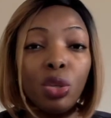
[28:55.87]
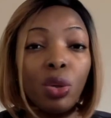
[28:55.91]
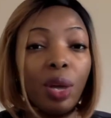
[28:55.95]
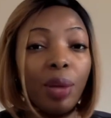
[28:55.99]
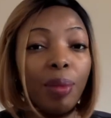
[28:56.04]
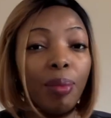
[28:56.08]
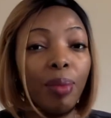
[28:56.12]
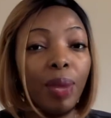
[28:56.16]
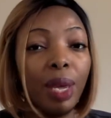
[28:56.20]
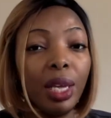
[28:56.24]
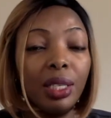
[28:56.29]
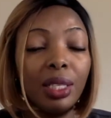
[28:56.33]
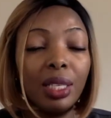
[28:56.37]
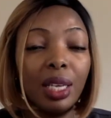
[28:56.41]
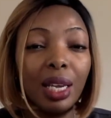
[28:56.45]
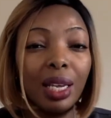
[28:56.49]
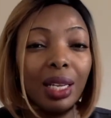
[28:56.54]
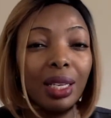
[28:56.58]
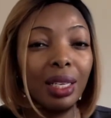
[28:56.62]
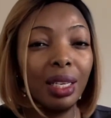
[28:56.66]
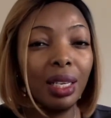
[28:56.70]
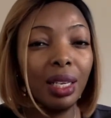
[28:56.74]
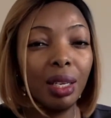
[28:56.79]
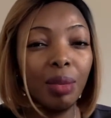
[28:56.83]
It may take
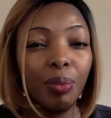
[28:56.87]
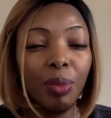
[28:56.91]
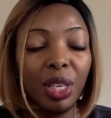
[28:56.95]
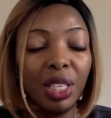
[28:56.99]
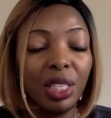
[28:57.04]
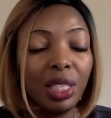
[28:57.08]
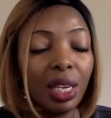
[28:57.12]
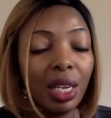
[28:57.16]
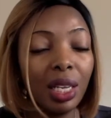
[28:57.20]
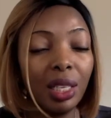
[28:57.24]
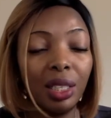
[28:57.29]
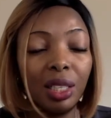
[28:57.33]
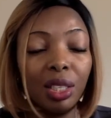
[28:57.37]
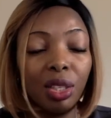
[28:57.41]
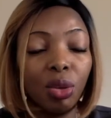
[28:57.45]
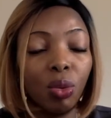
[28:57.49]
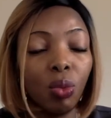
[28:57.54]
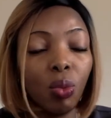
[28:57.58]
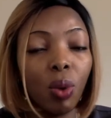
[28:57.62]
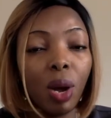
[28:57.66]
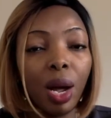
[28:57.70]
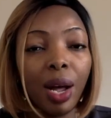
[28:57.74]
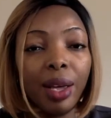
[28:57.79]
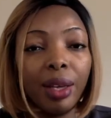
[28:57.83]
a little
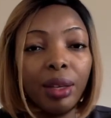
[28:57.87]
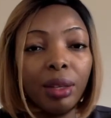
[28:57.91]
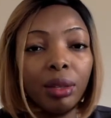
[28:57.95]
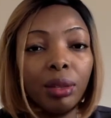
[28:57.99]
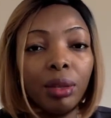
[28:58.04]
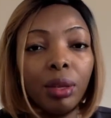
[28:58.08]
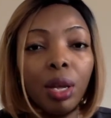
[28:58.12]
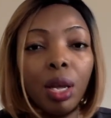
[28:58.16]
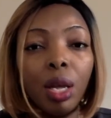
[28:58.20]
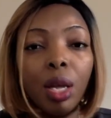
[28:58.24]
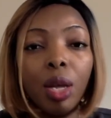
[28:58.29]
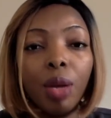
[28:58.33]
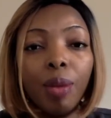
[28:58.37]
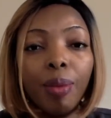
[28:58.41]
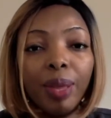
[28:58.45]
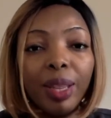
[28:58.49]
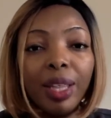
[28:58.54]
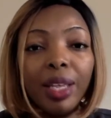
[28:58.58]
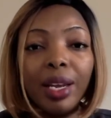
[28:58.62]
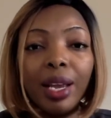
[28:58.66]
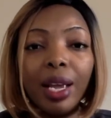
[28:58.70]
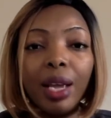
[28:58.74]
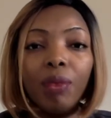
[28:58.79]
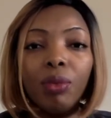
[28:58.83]
while, but
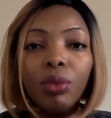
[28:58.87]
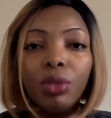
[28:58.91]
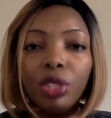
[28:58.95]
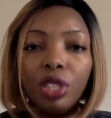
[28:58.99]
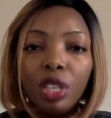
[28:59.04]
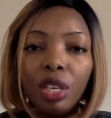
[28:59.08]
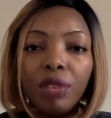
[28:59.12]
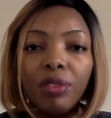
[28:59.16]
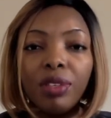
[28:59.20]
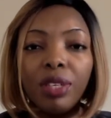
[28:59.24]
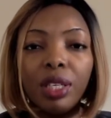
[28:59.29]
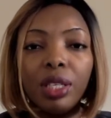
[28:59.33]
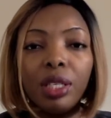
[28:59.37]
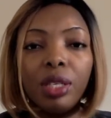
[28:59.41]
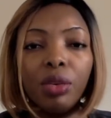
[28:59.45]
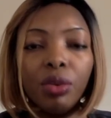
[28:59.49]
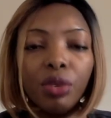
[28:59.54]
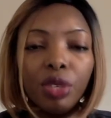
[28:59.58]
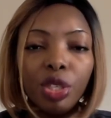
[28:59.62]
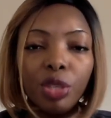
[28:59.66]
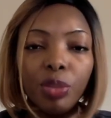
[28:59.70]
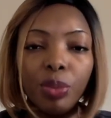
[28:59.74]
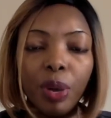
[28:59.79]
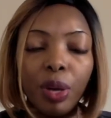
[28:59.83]
then I will definitely
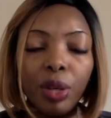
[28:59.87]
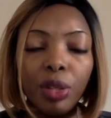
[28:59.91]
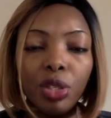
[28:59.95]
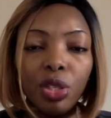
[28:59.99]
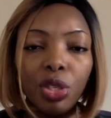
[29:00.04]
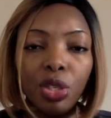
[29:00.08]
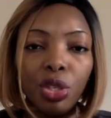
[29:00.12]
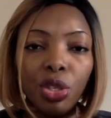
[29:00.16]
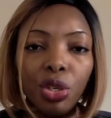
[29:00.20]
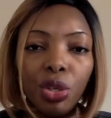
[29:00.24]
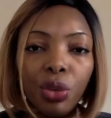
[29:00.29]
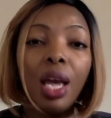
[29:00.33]
respond to you.